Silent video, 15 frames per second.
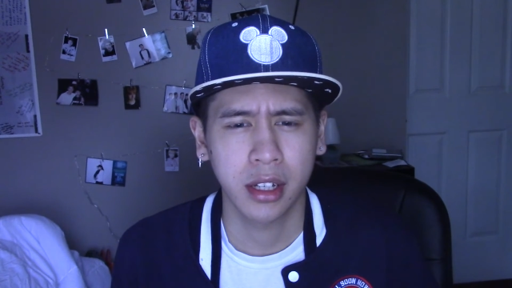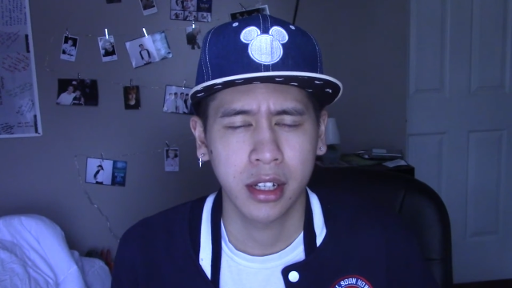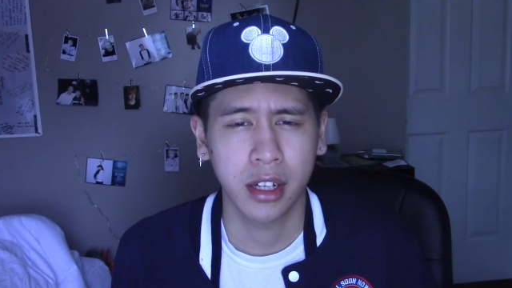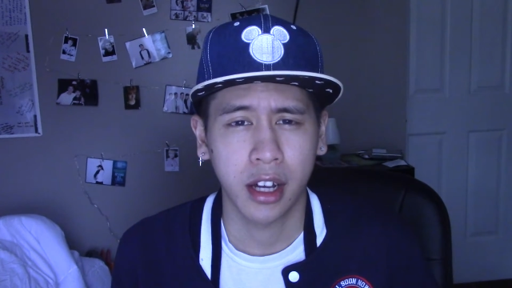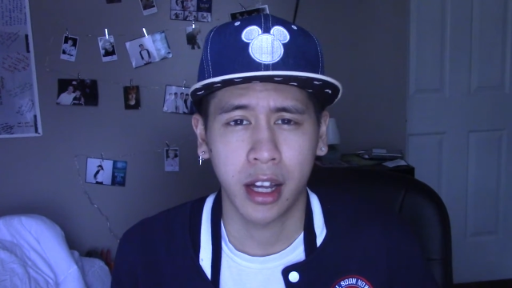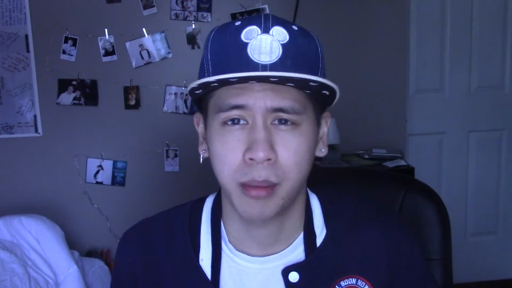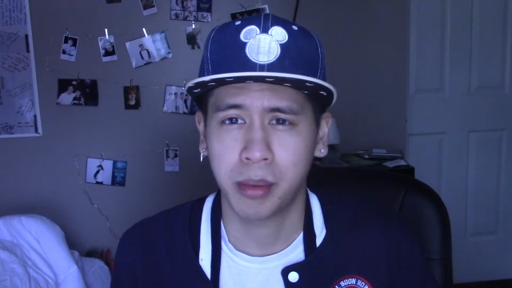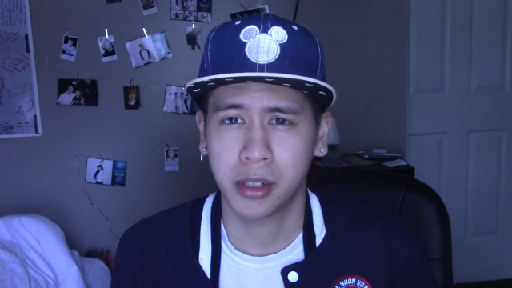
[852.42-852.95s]

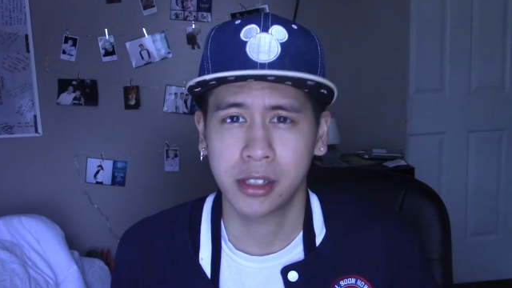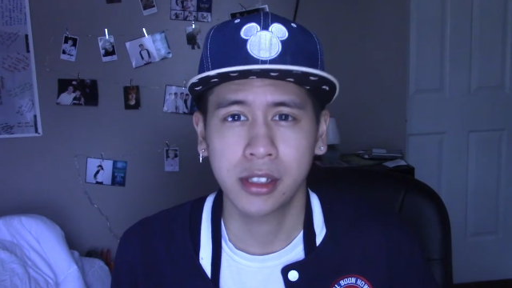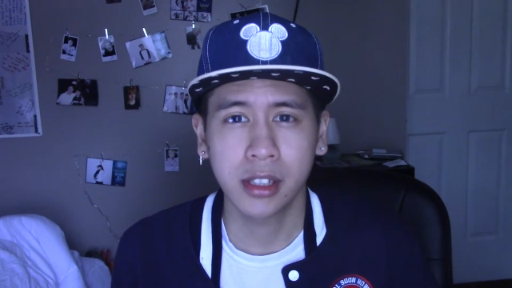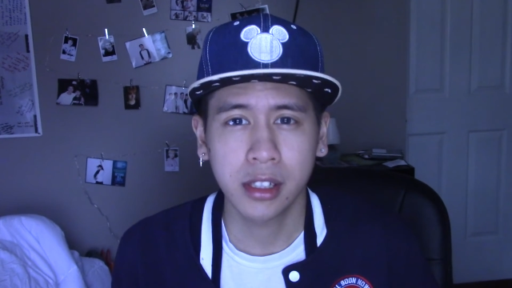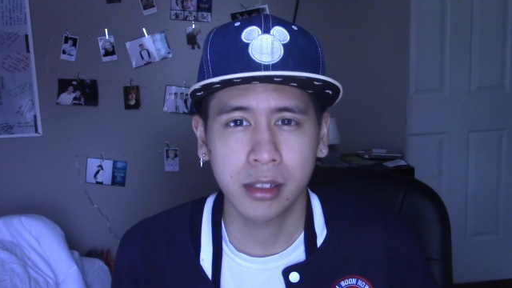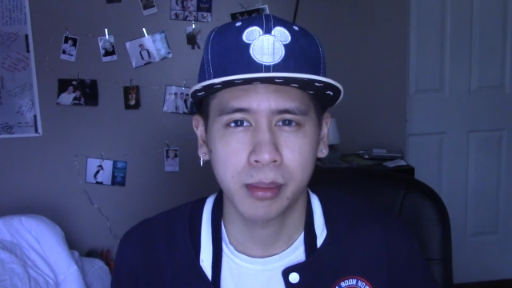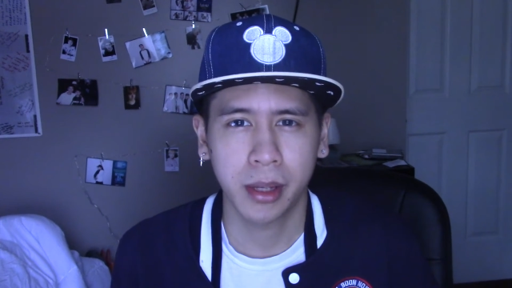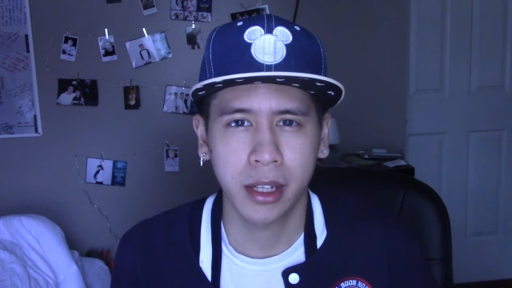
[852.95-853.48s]
I personally
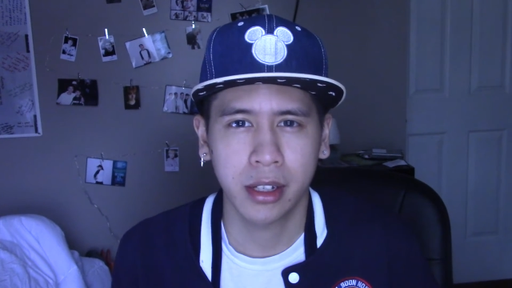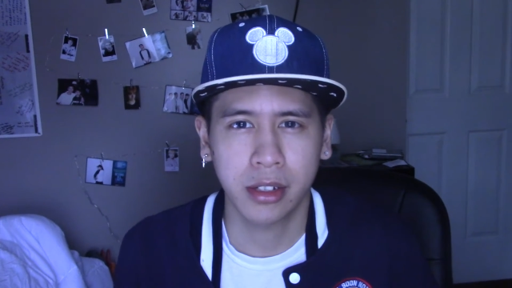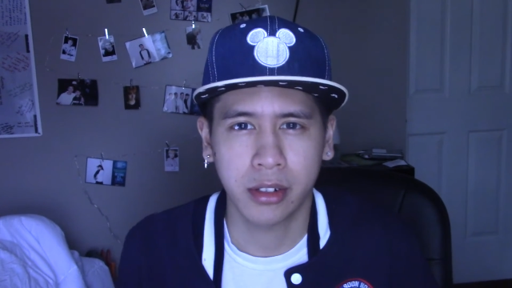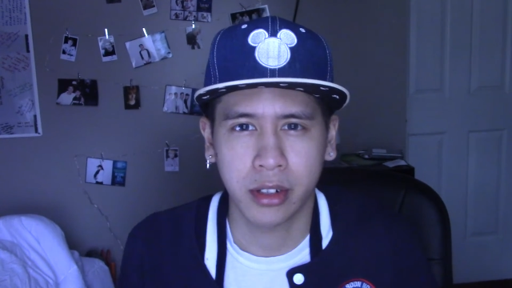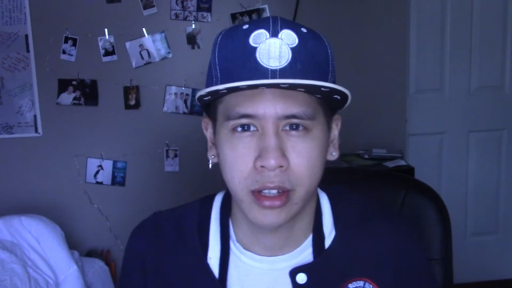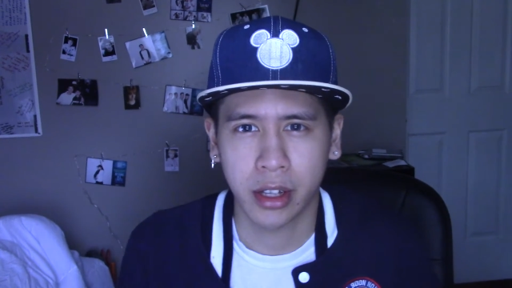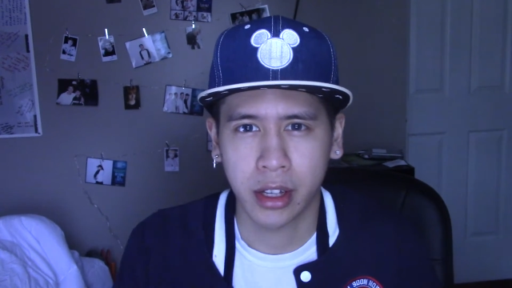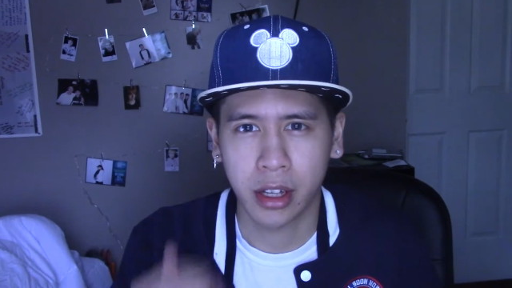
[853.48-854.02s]
spent, or
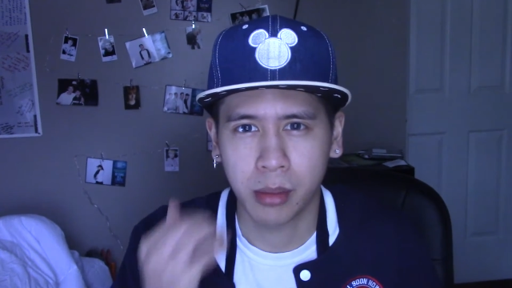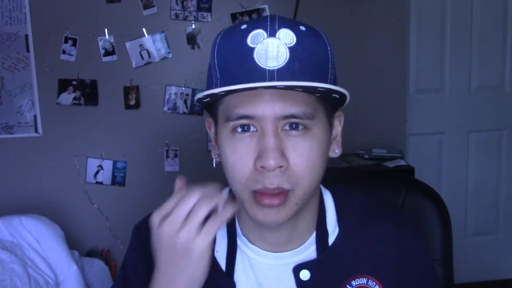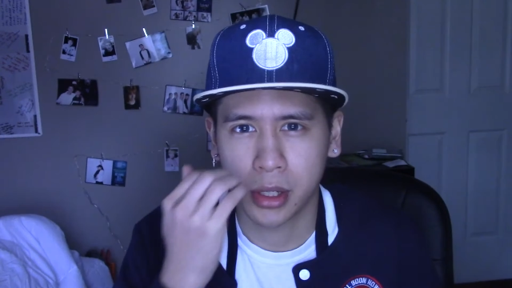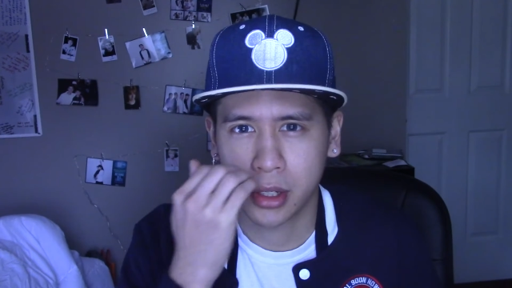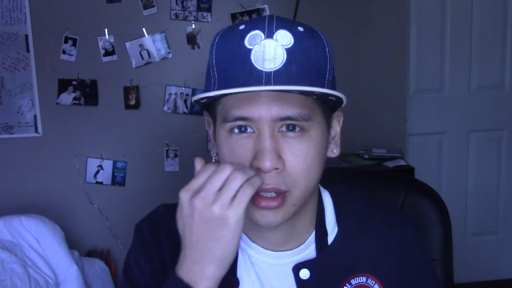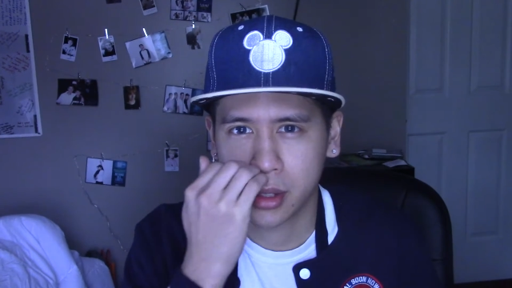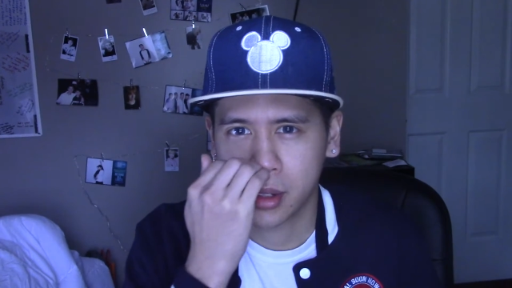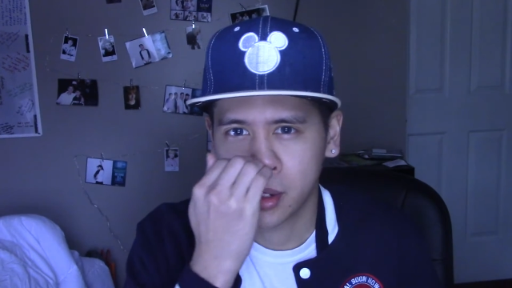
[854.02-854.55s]
like how
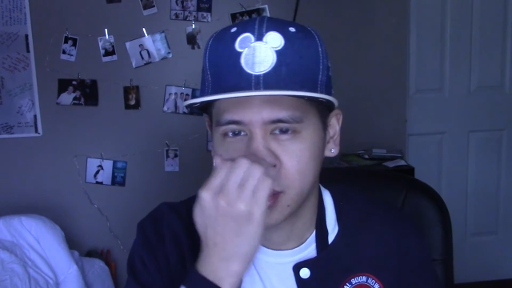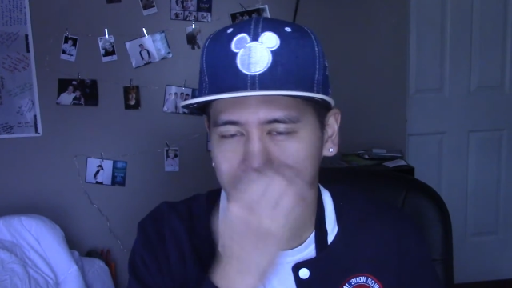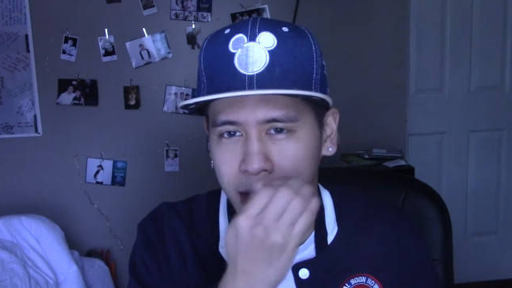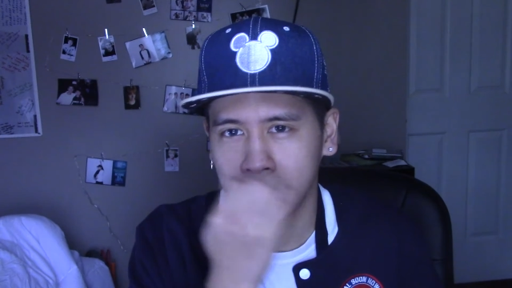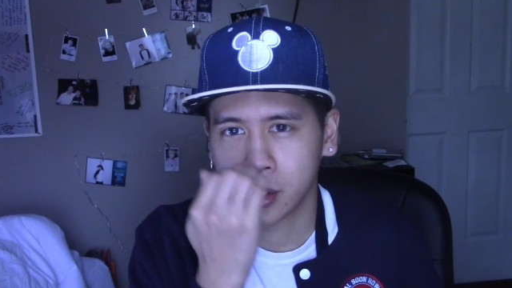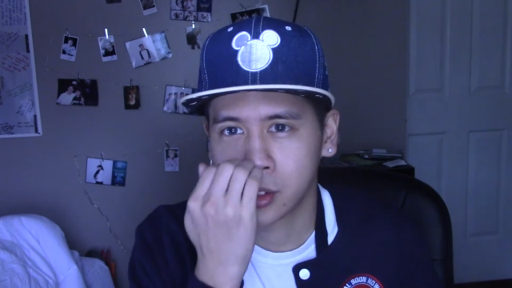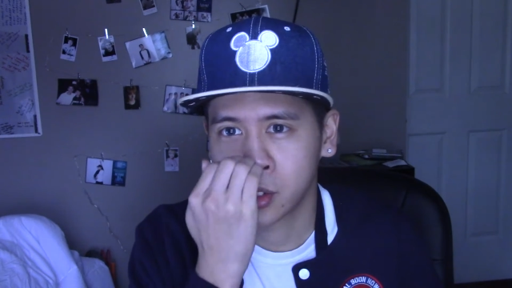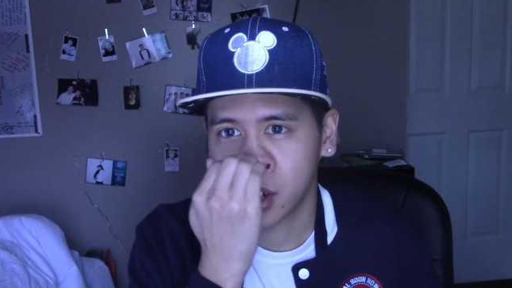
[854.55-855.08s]
much
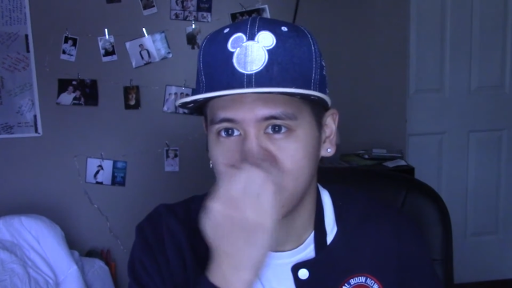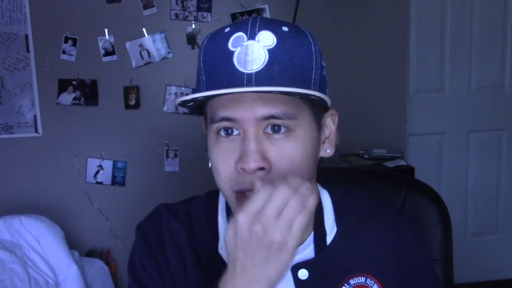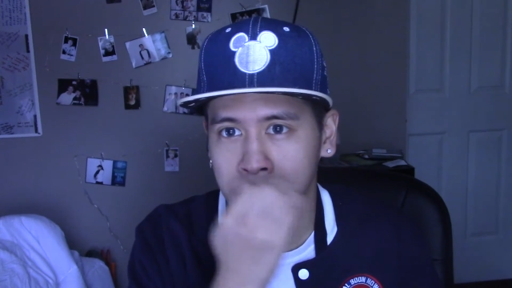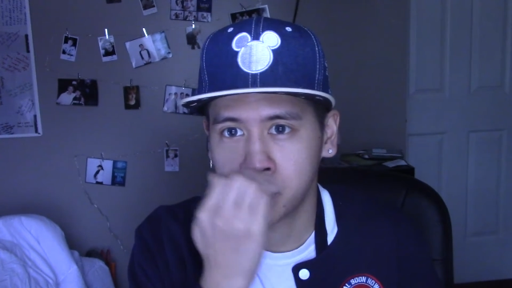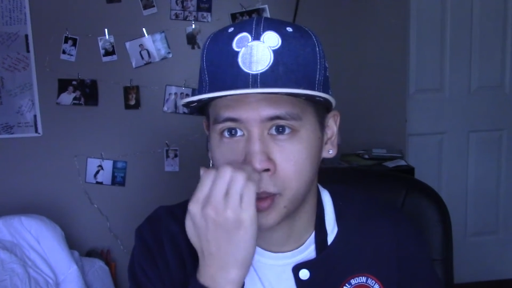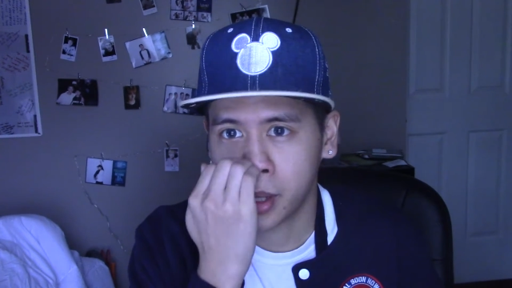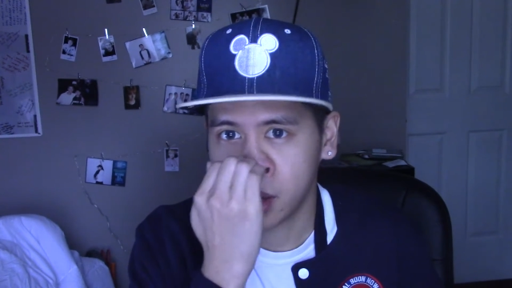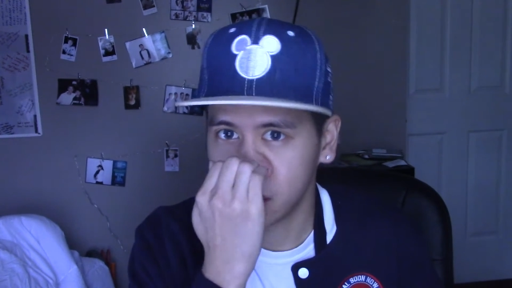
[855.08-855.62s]
I was trying to
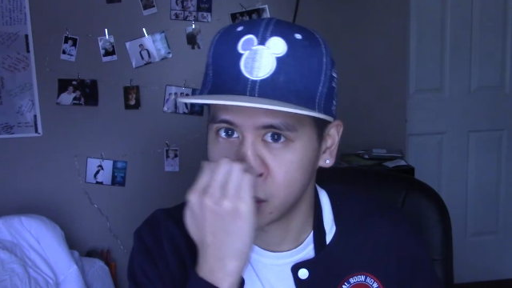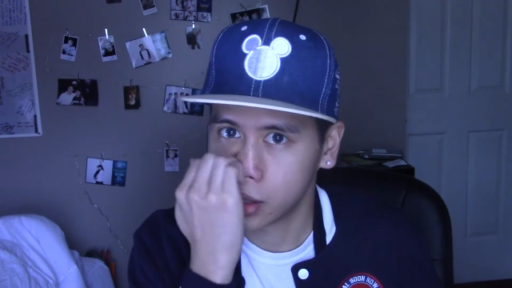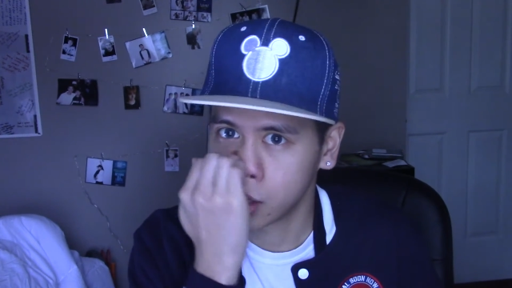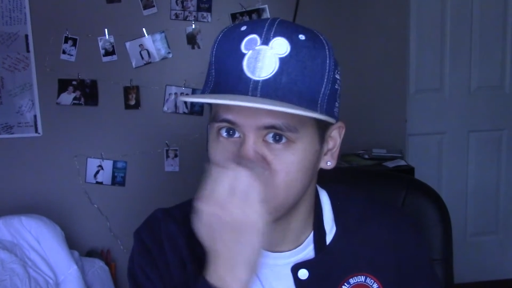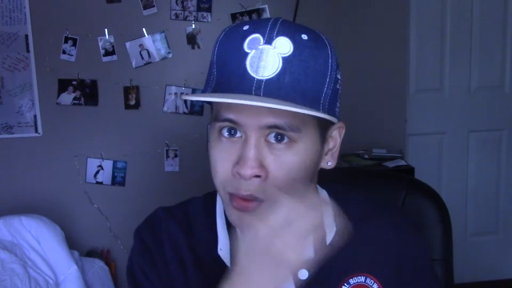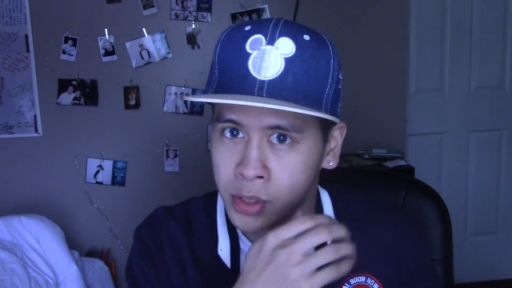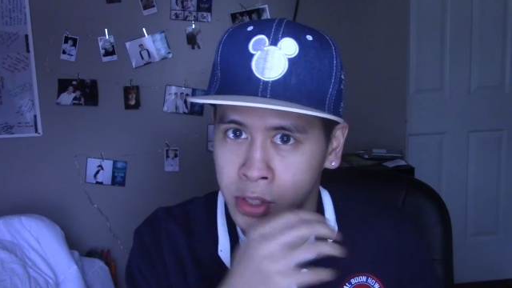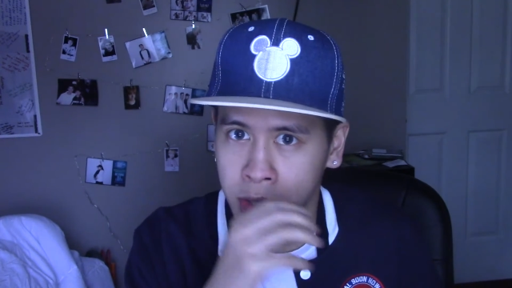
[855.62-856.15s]
spend at the
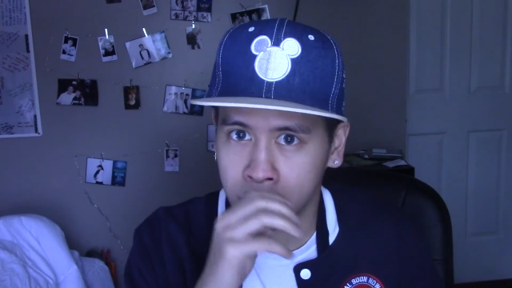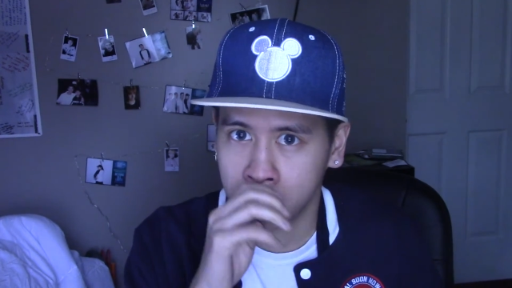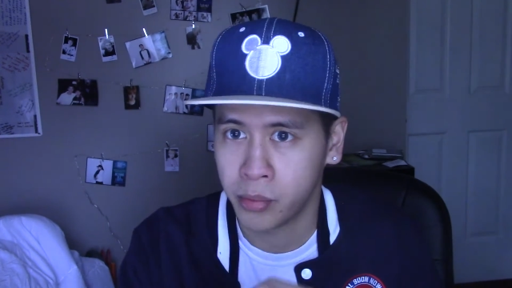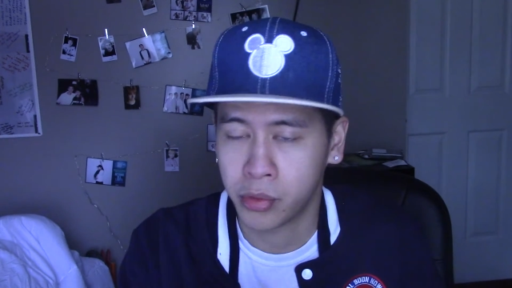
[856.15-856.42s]
convention.